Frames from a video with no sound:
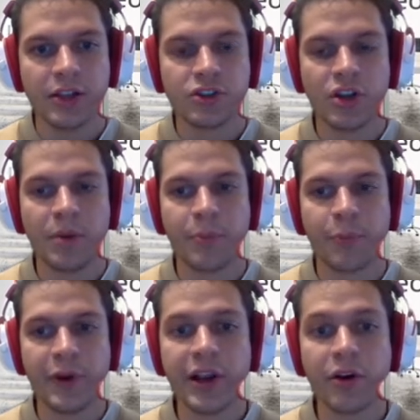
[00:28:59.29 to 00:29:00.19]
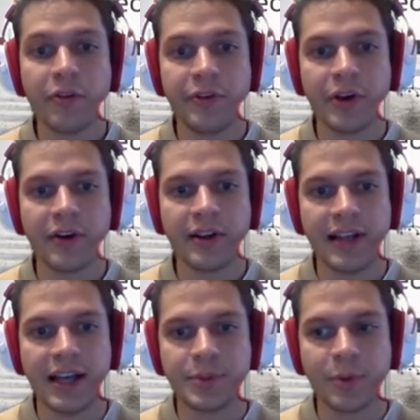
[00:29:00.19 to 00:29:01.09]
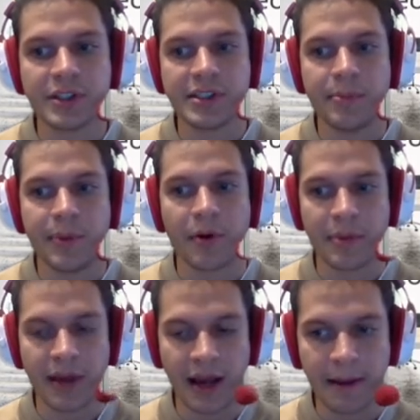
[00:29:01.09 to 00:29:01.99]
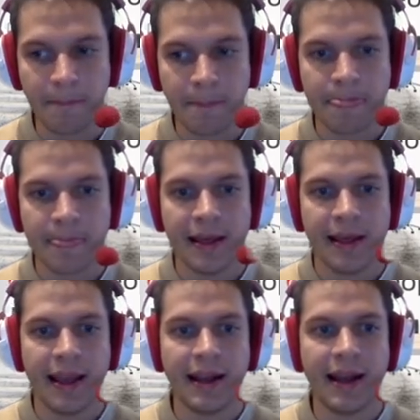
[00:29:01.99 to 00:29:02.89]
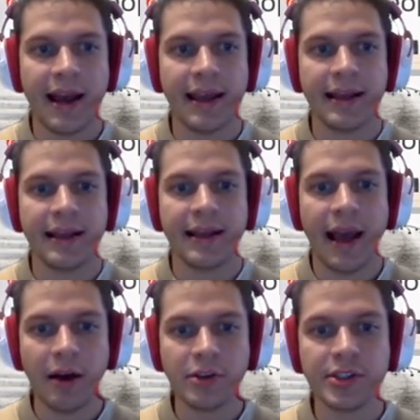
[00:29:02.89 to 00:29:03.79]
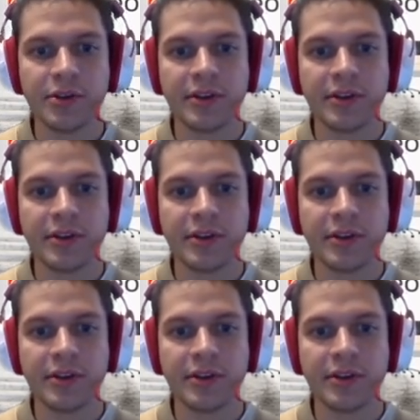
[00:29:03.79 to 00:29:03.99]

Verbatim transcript: some pre-configured dashboards in Power BI. And I also